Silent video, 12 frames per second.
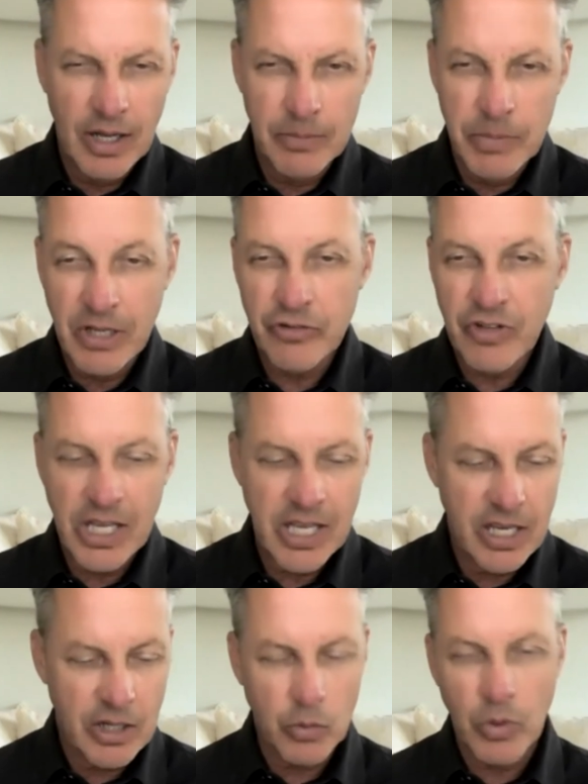because
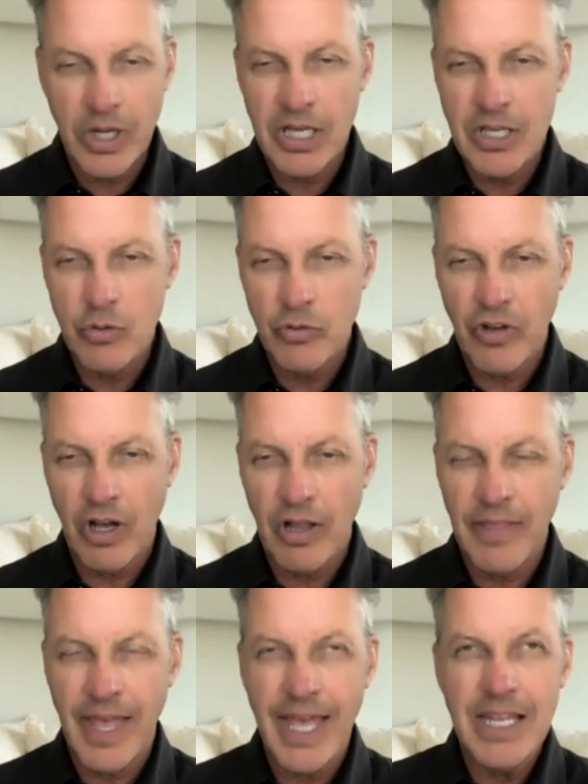taking it away, you saw
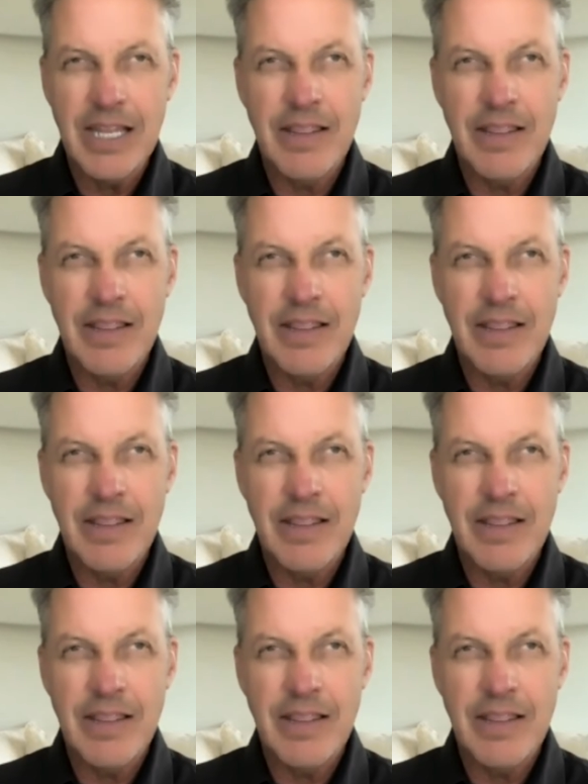that